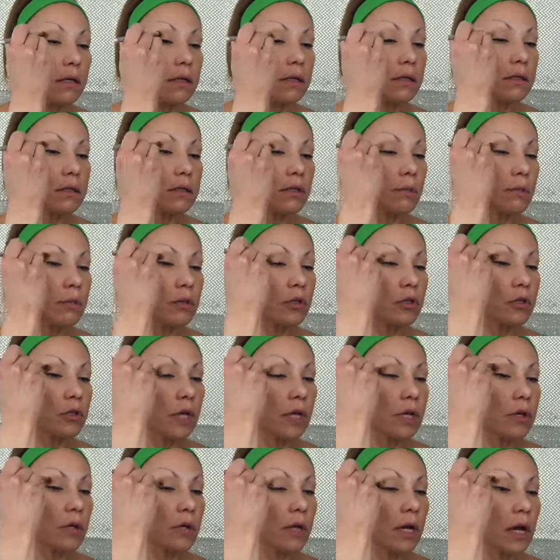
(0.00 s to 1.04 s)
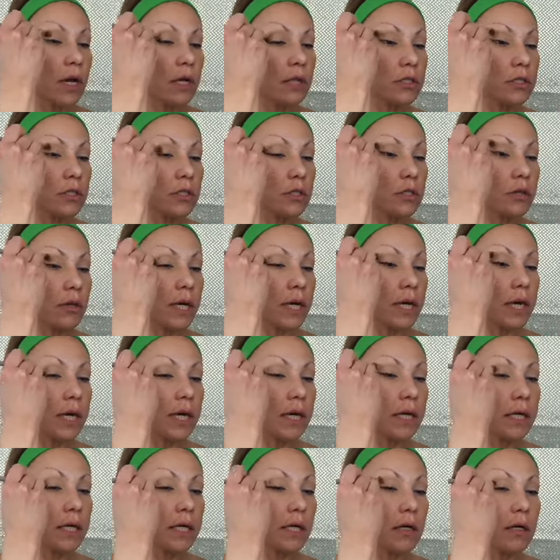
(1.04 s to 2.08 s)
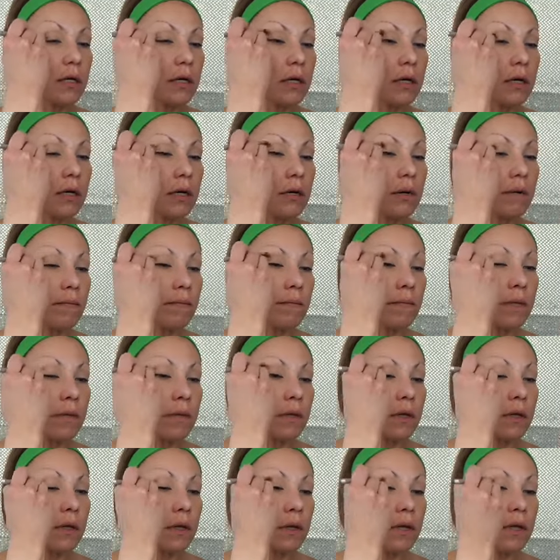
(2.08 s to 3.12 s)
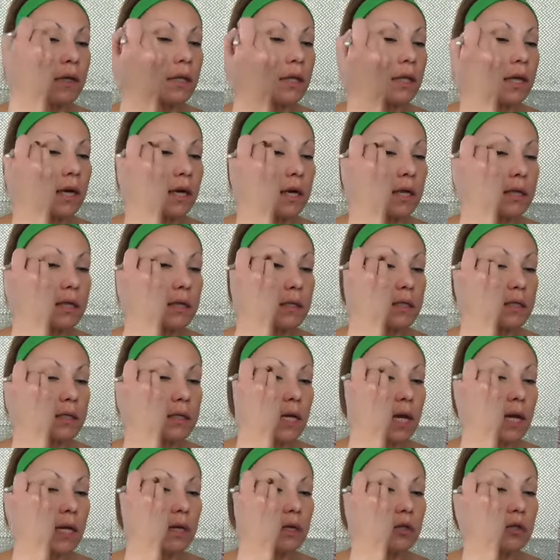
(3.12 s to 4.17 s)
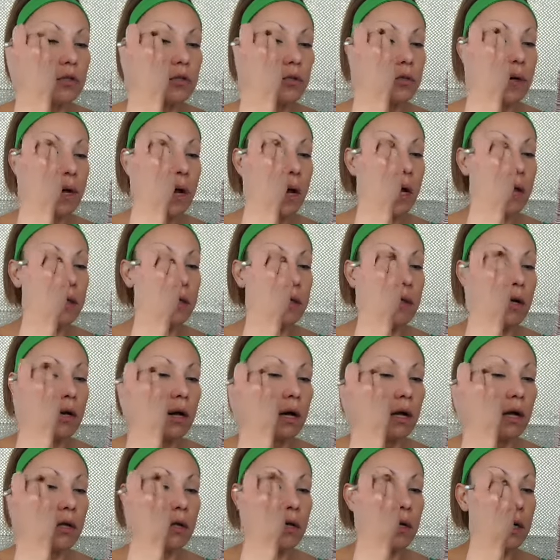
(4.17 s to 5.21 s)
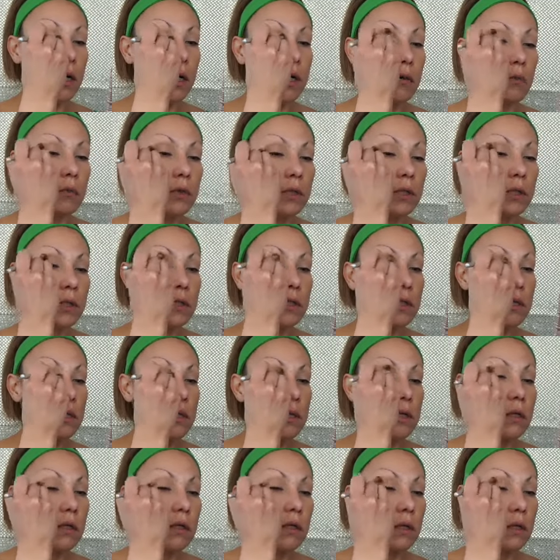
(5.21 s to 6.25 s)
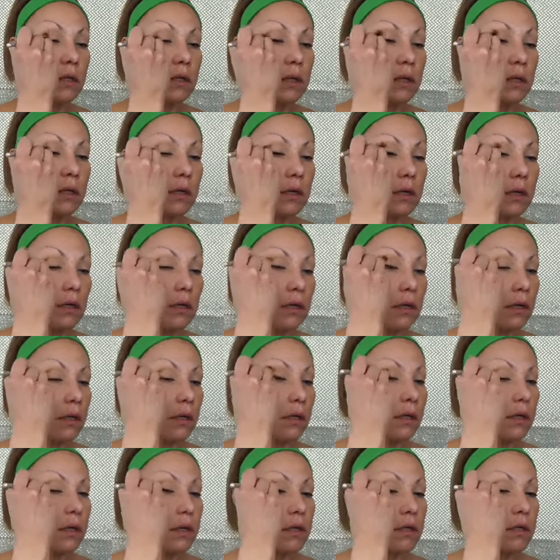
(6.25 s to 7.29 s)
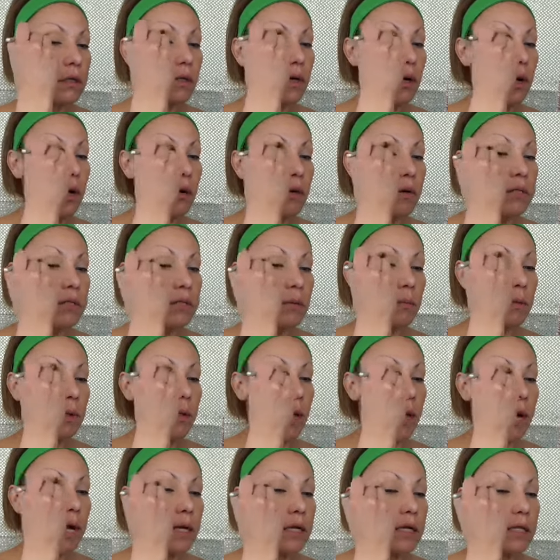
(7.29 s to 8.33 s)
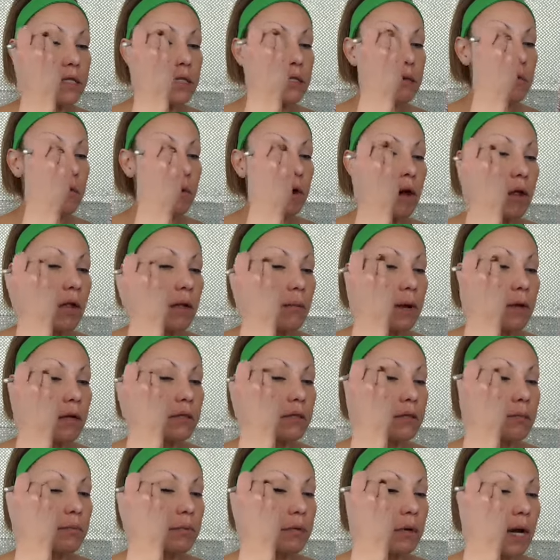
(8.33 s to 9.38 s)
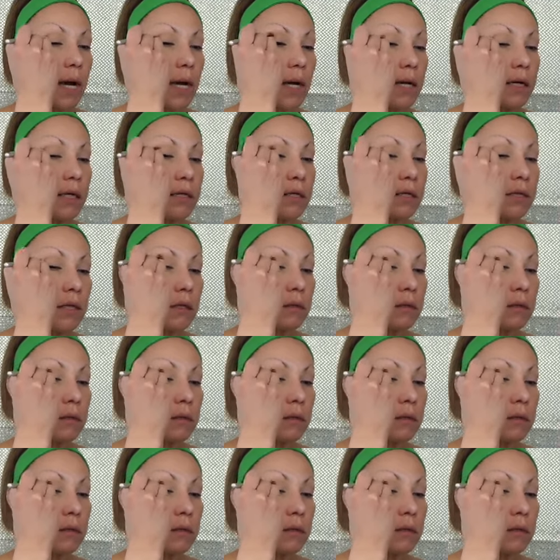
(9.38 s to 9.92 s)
So I'm going to try to concentrate here and then just kind of drag the color inwards. So always apply small amounts of product